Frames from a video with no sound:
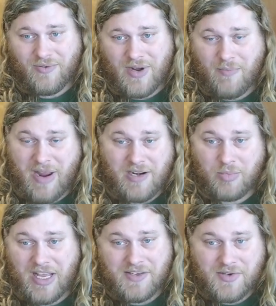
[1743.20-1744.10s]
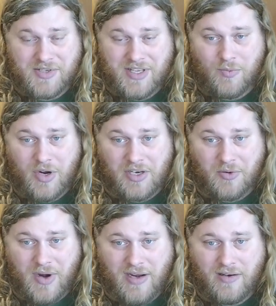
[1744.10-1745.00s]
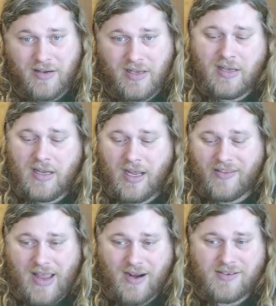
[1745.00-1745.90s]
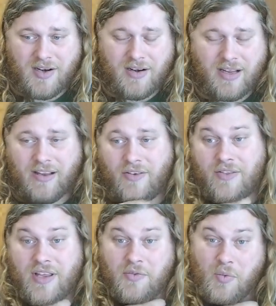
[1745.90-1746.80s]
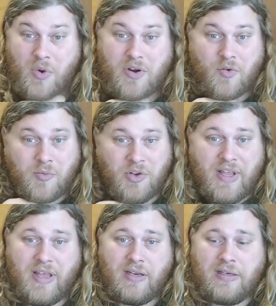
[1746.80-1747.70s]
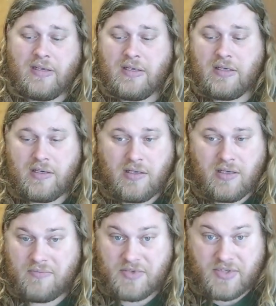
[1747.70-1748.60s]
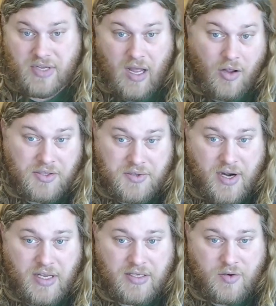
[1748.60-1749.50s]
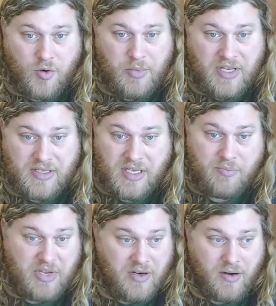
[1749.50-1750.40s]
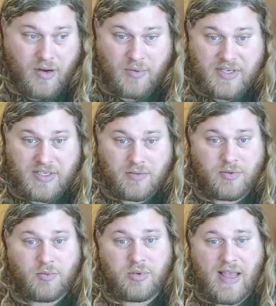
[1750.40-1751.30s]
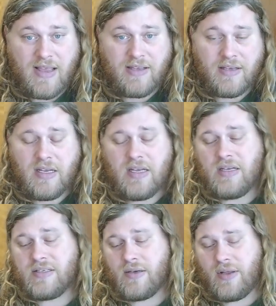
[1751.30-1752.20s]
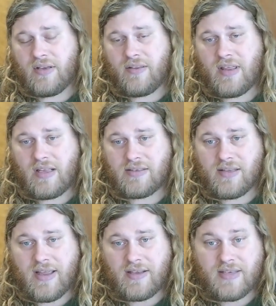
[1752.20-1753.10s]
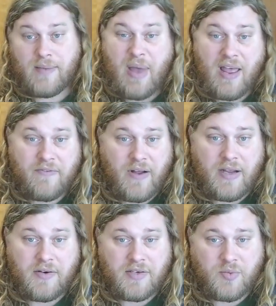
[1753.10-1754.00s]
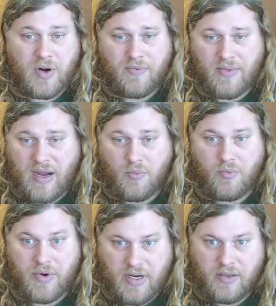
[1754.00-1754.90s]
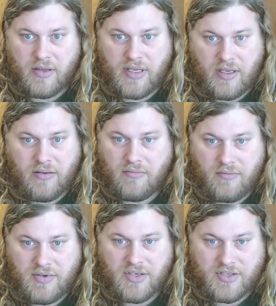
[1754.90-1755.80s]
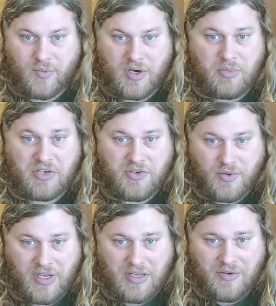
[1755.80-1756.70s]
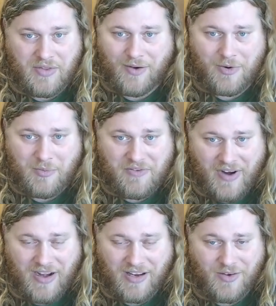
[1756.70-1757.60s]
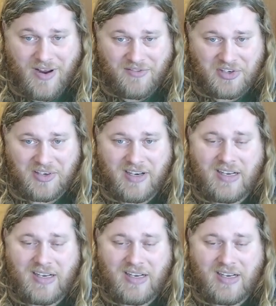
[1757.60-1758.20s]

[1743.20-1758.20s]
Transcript: Amanda Blasters and then 1 crit, and the exarch can kill things with 1 normal hit, all Striking Scorpions can be a reasonable play. So into things like, say, Pathfinders, where they really just want to be shooting you. They don't want to be fighting you ever.